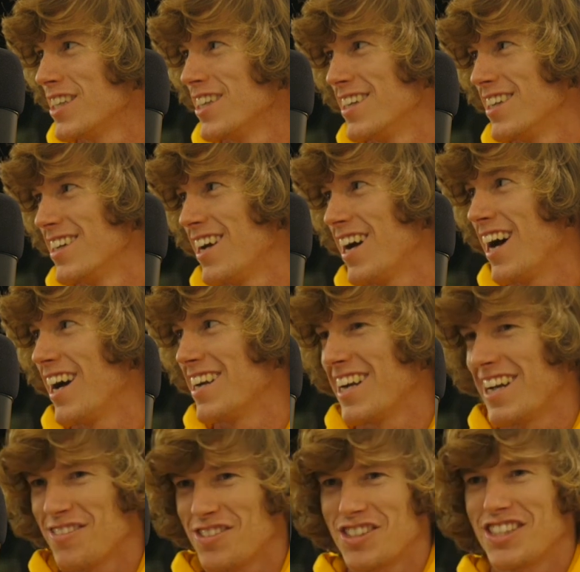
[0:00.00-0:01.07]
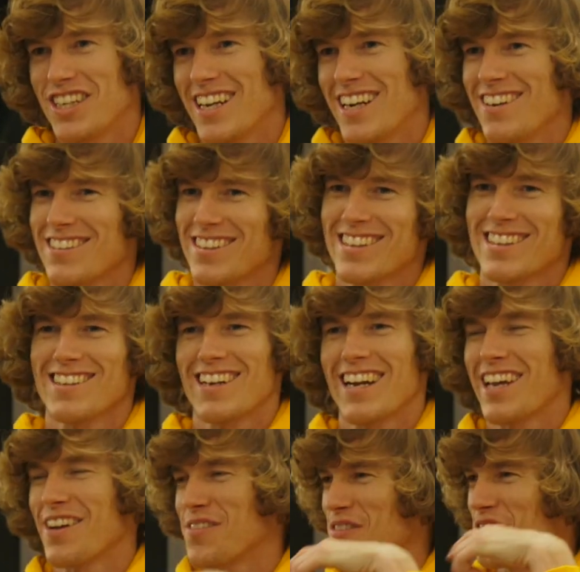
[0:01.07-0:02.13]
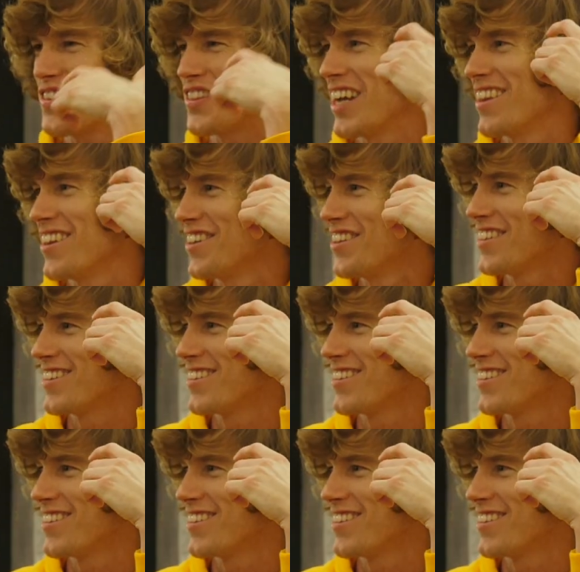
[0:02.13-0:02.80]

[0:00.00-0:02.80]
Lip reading: Oh. I didn't have shit, and I was like, dude, I can't promote that though.